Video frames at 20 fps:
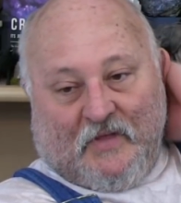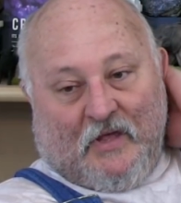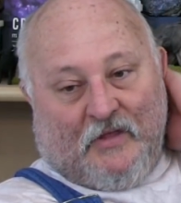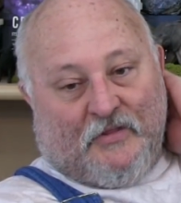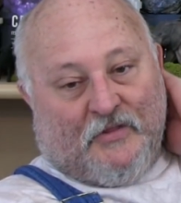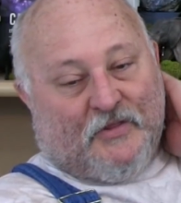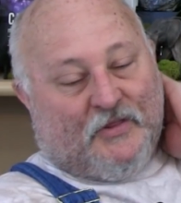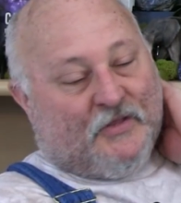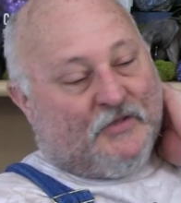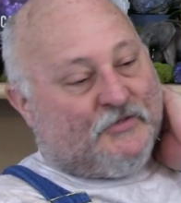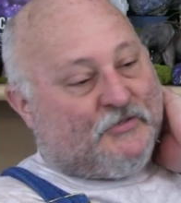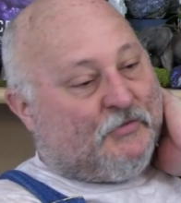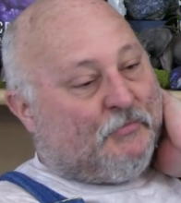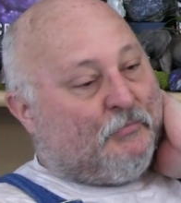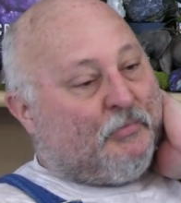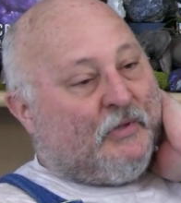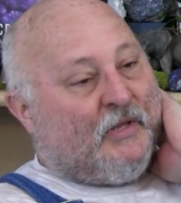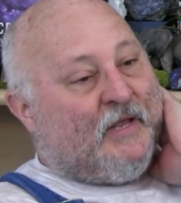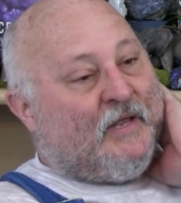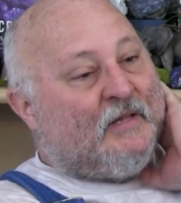other than
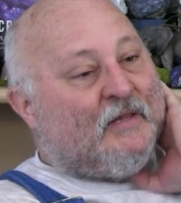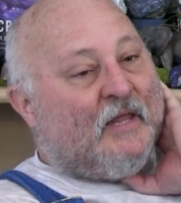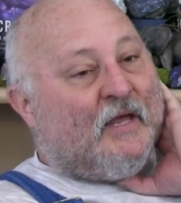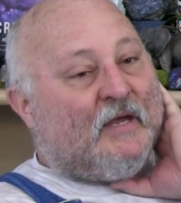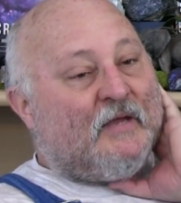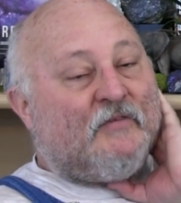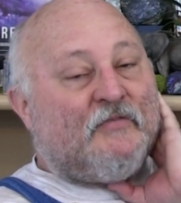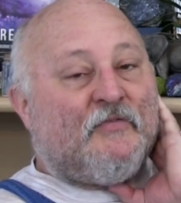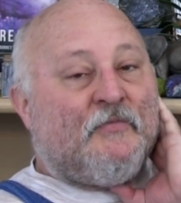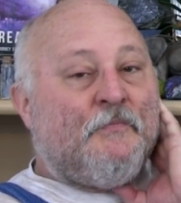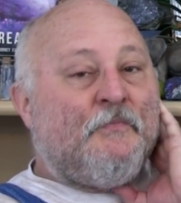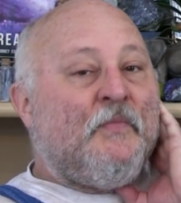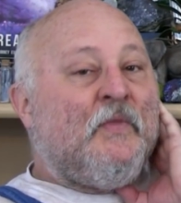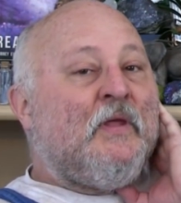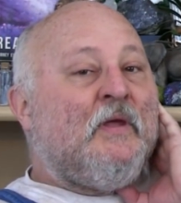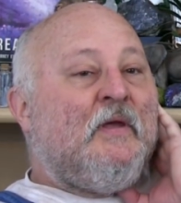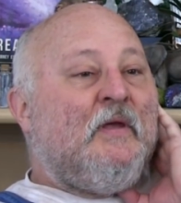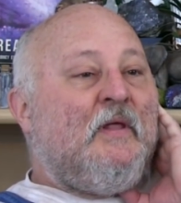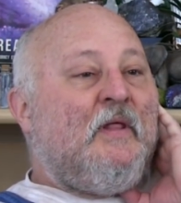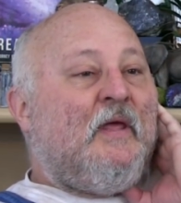some plant life
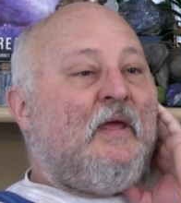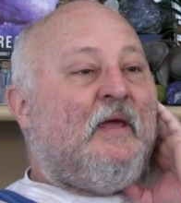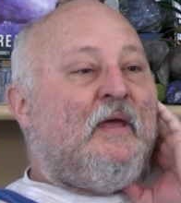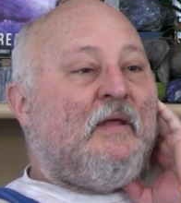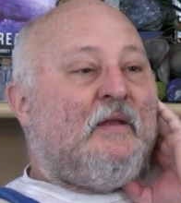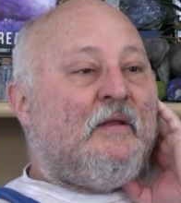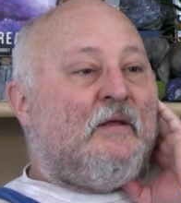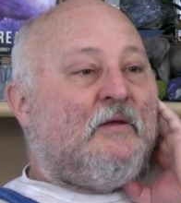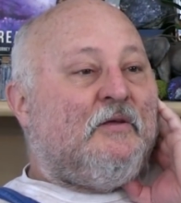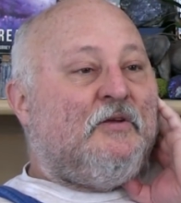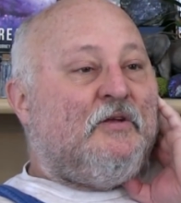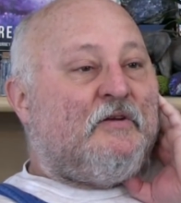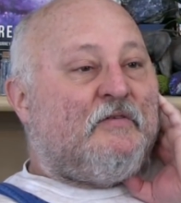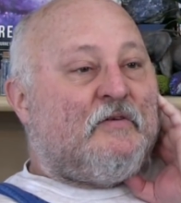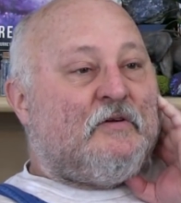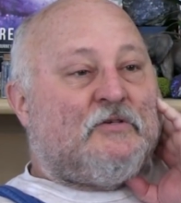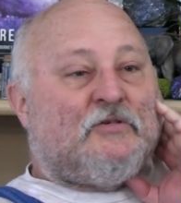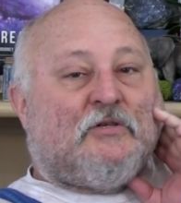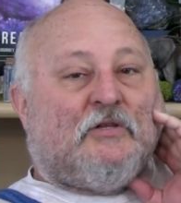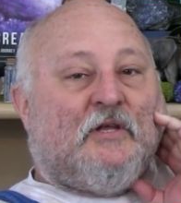and uh,
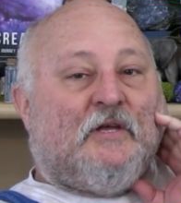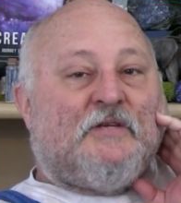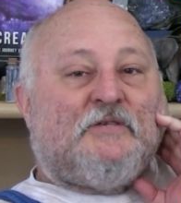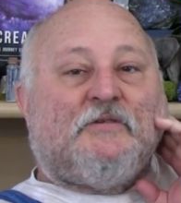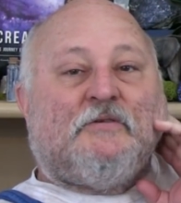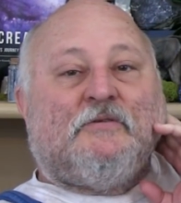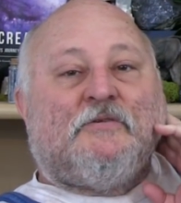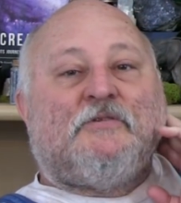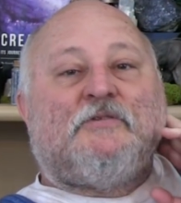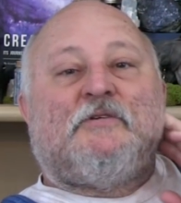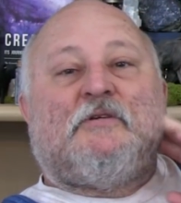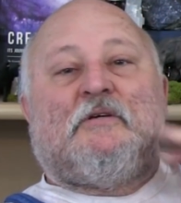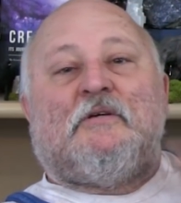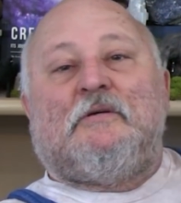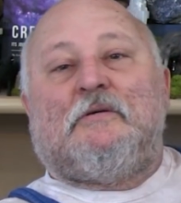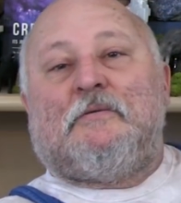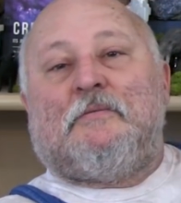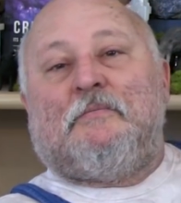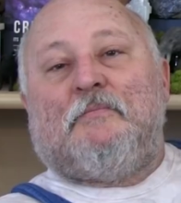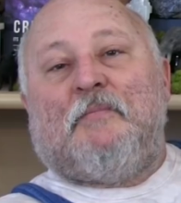universal essence,
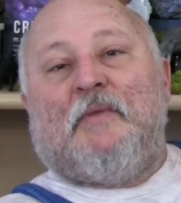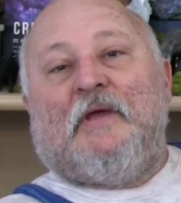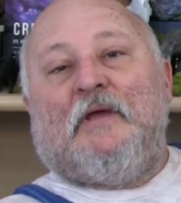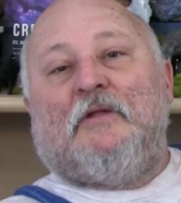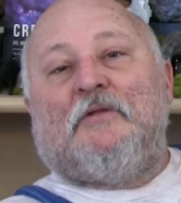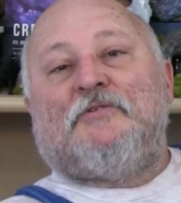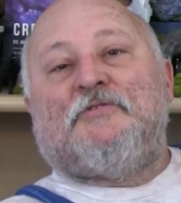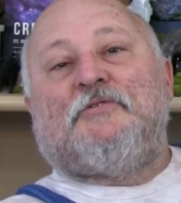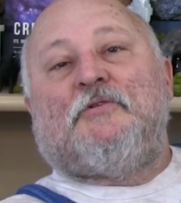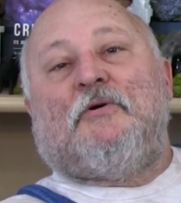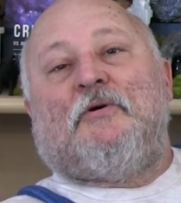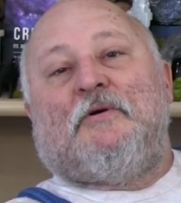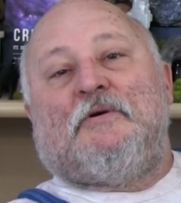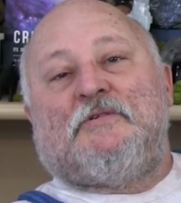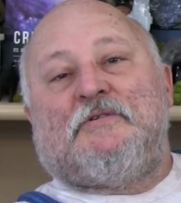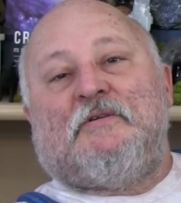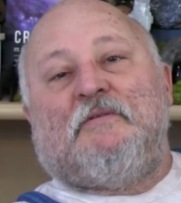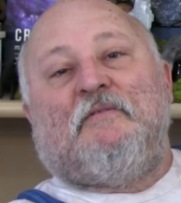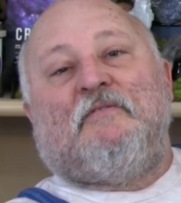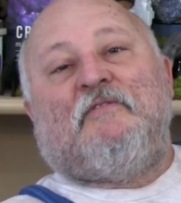uh, male
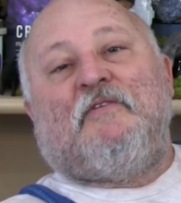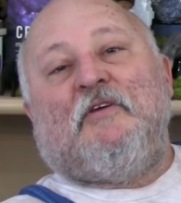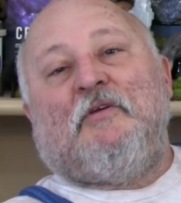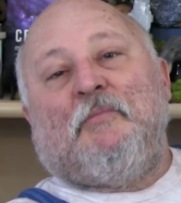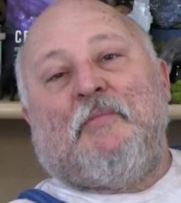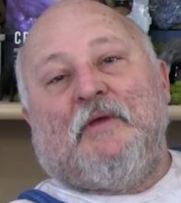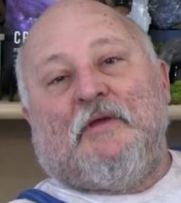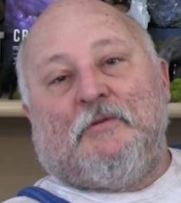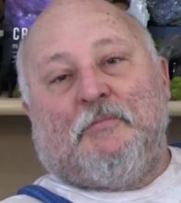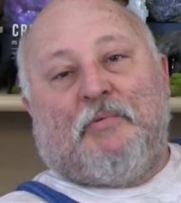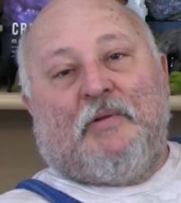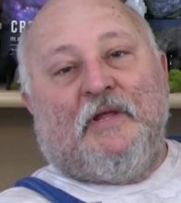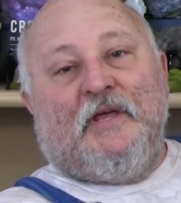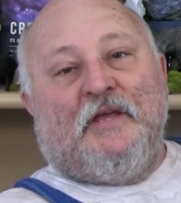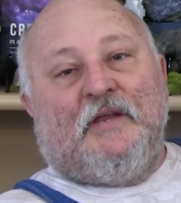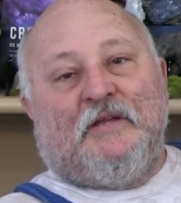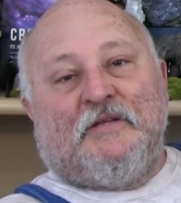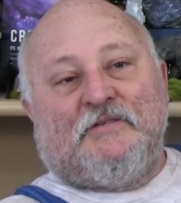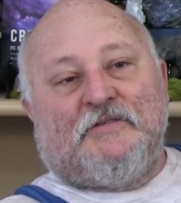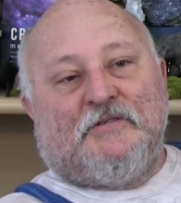stars and female
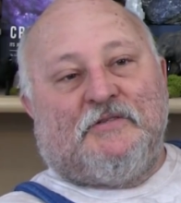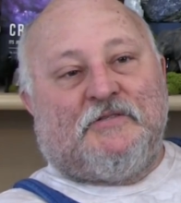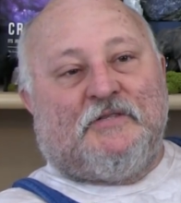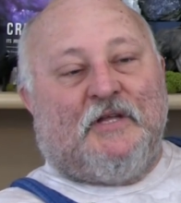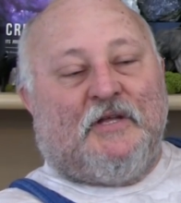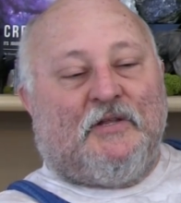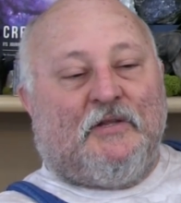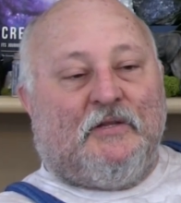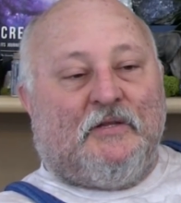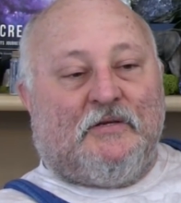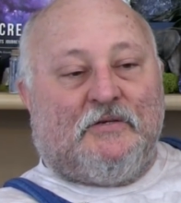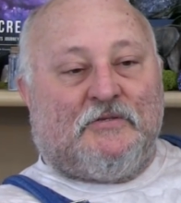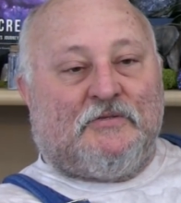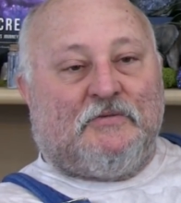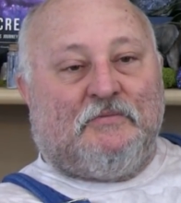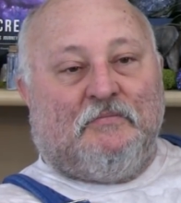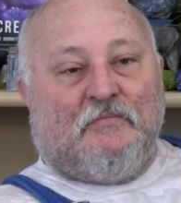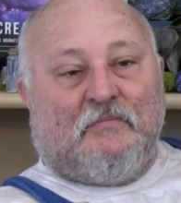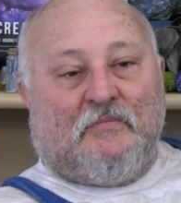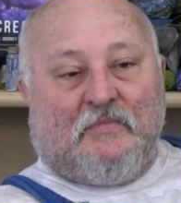planets. There's not
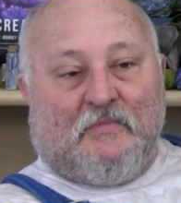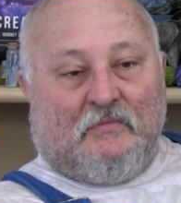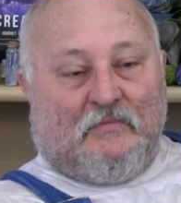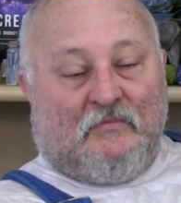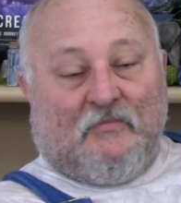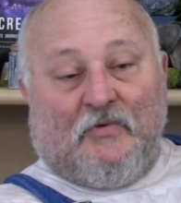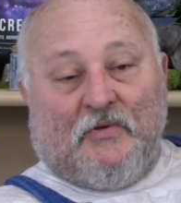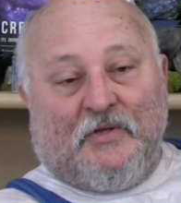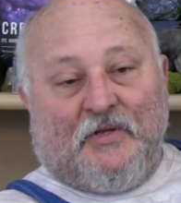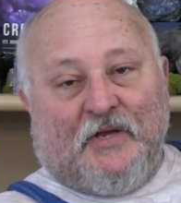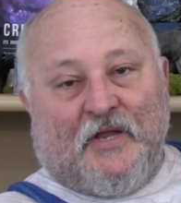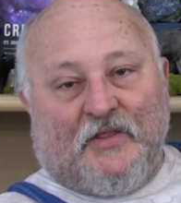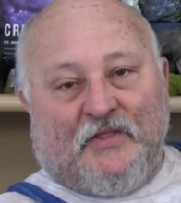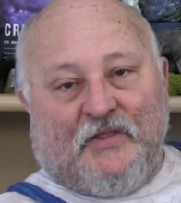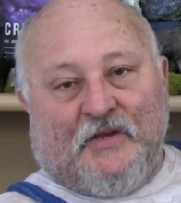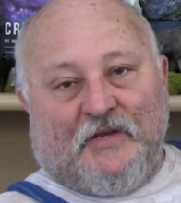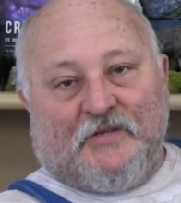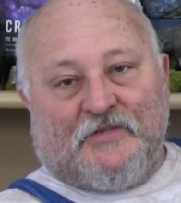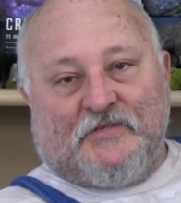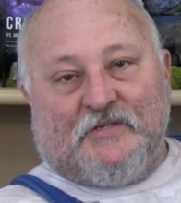there's really
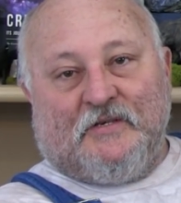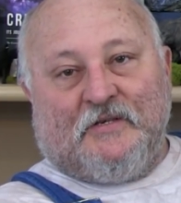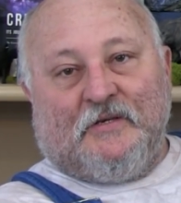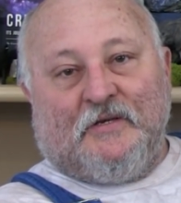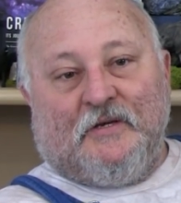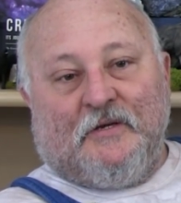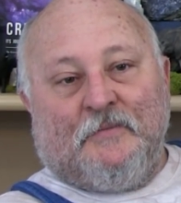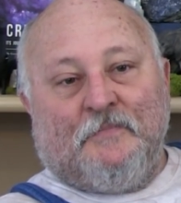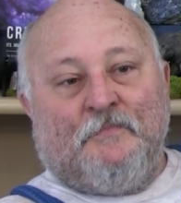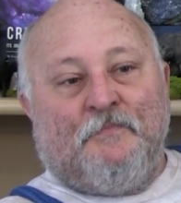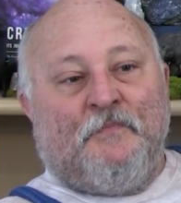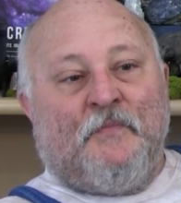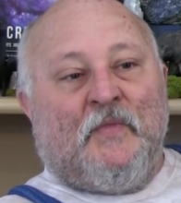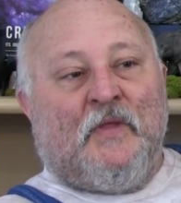nothing else in there.